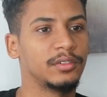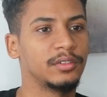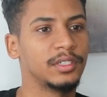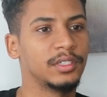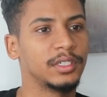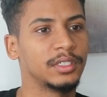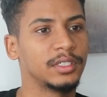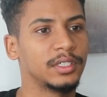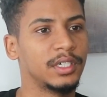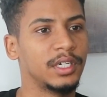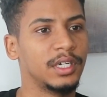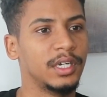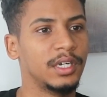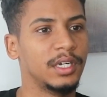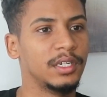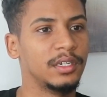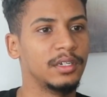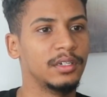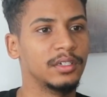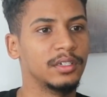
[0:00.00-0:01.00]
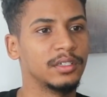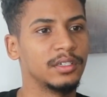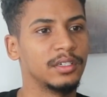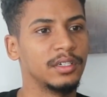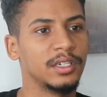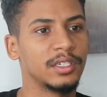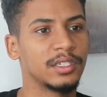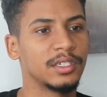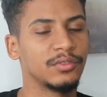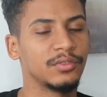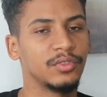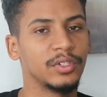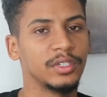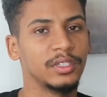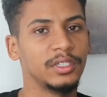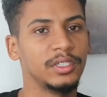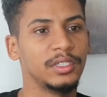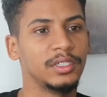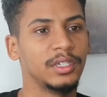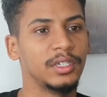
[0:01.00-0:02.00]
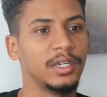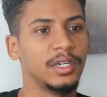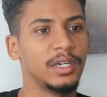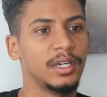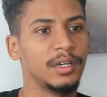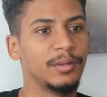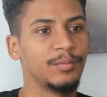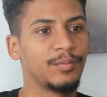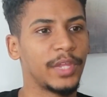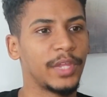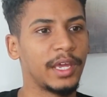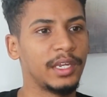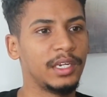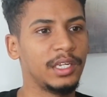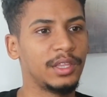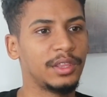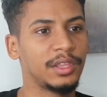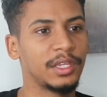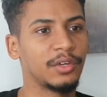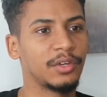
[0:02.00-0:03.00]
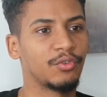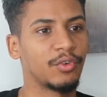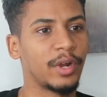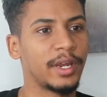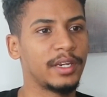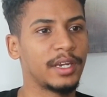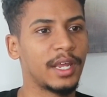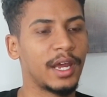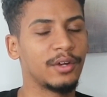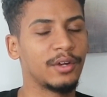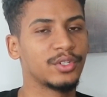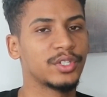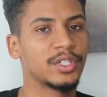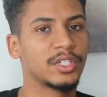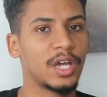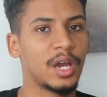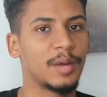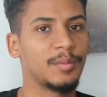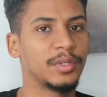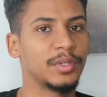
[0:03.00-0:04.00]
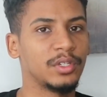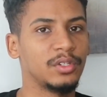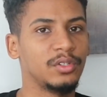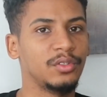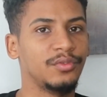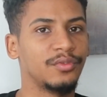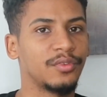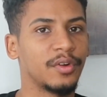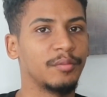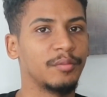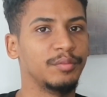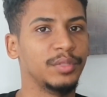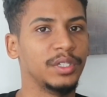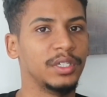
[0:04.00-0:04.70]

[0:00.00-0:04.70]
Like, there isn't really anything right now stopping you from